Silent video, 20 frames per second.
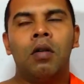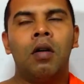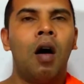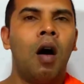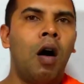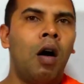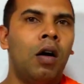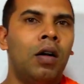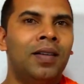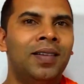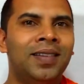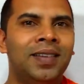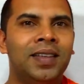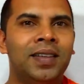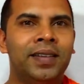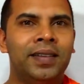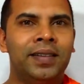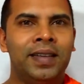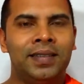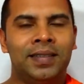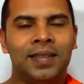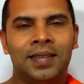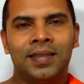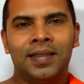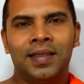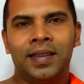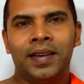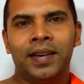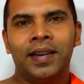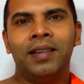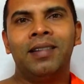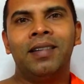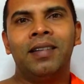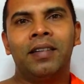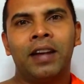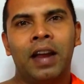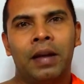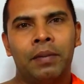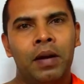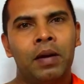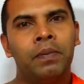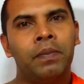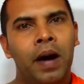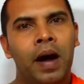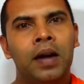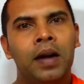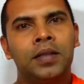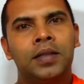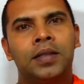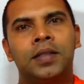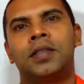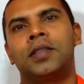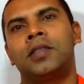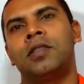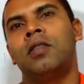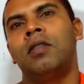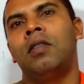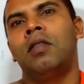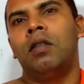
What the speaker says: all the necessary grammar parts